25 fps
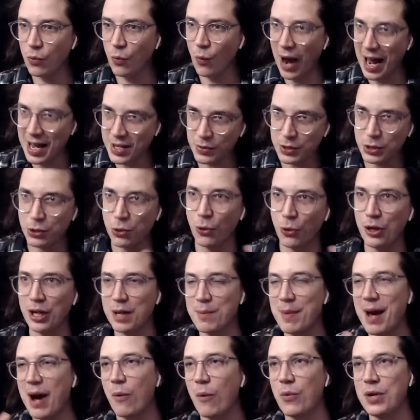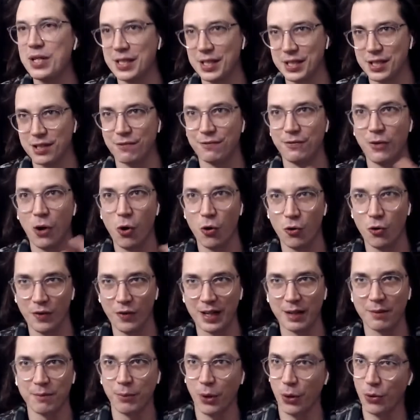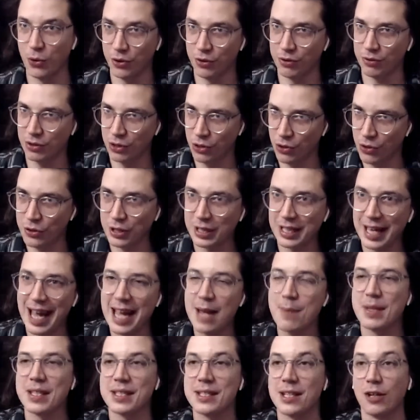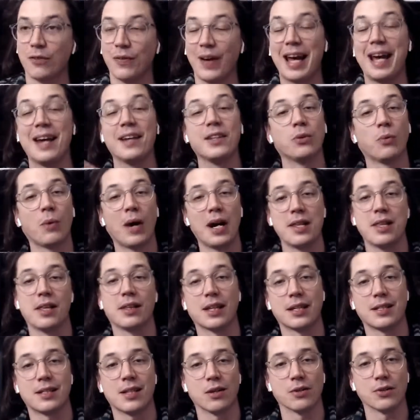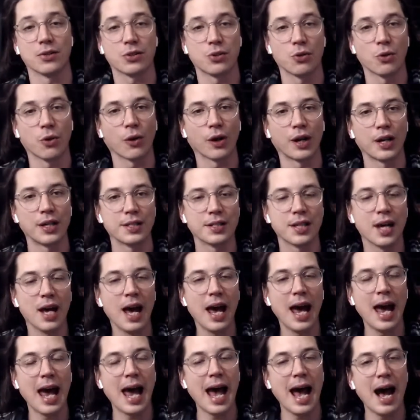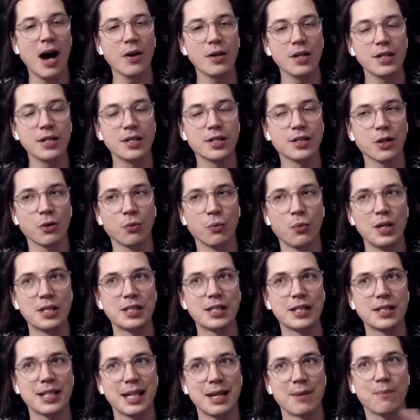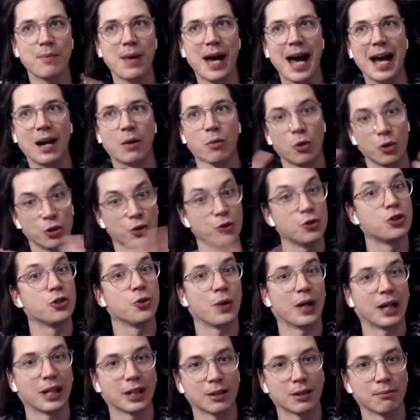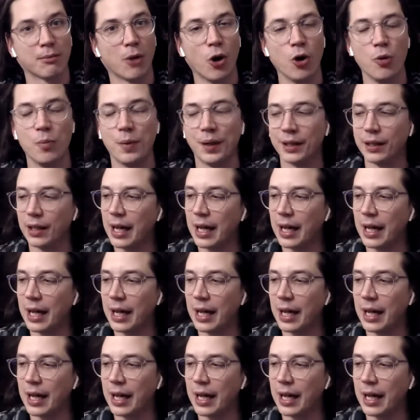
as we're talking about Wizards evolving both, the game itself and the way that they tell stories, how does Wizards impact what you're doing at the moment?